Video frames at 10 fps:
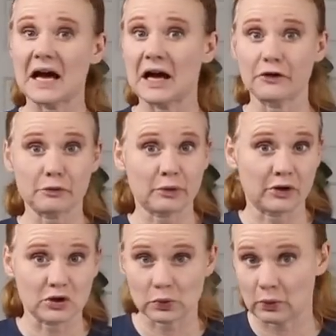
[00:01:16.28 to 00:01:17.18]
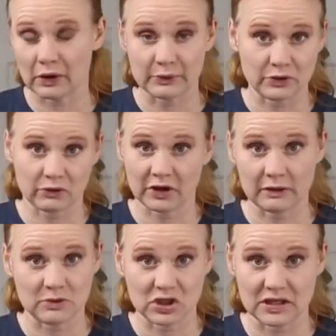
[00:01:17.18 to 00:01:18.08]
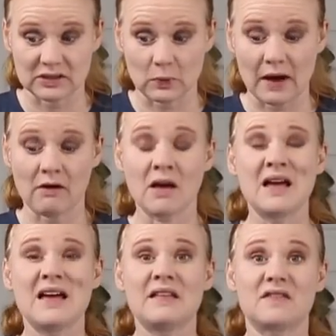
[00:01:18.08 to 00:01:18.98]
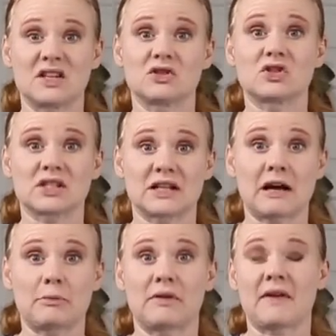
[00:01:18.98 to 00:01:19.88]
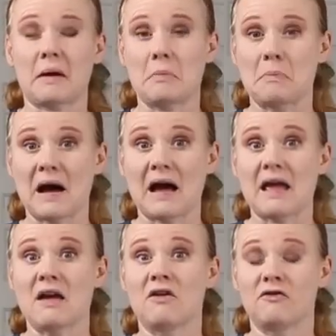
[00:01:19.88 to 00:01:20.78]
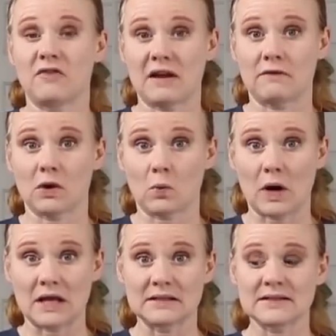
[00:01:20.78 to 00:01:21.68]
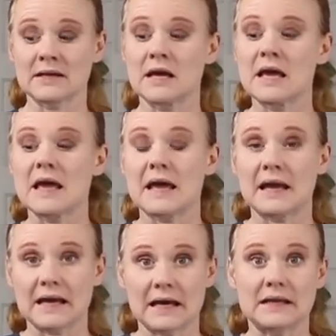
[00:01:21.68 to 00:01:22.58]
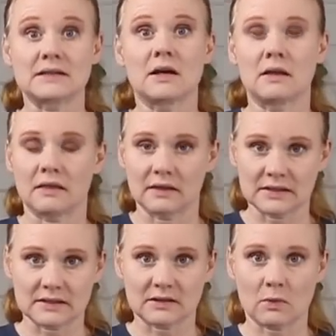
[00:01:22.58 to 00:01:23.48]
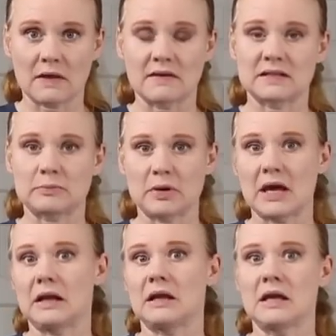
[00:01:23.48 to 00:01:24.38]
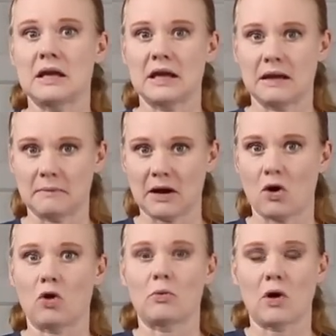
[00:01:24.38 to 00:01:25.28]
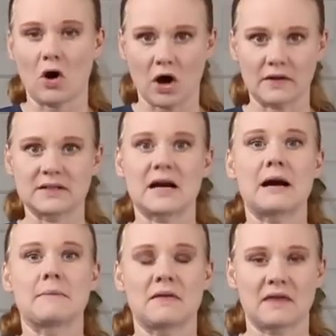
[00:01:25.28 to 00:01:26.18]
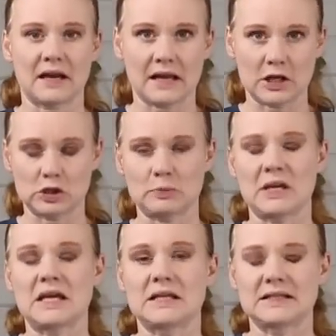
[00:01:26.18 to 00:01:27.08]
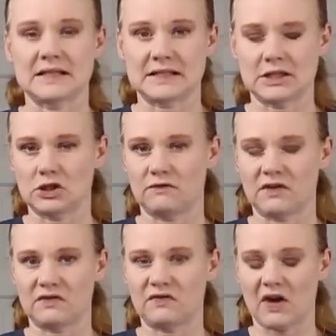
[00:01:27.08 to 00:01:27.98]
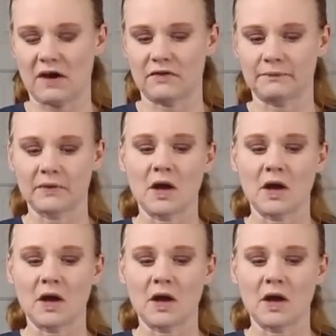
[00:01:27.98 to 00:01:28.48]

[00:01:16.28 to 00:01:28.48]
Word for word: Other printers will work with your Cricut machine as well. These are just a couple of like my favorite ones. And this is the one that's been in my home all the time, that HP 6255.